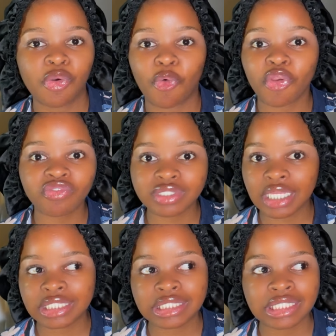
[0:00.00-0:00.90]
all of a
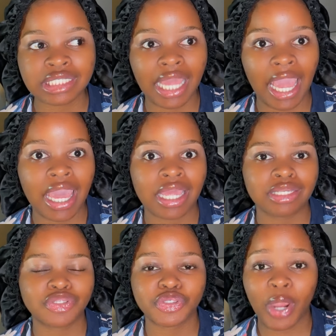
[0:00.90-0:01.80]
sudden,
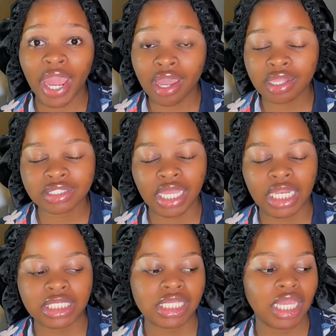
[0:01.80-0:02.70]
and trials,
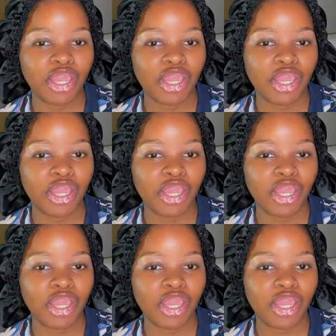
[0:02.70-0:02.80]
and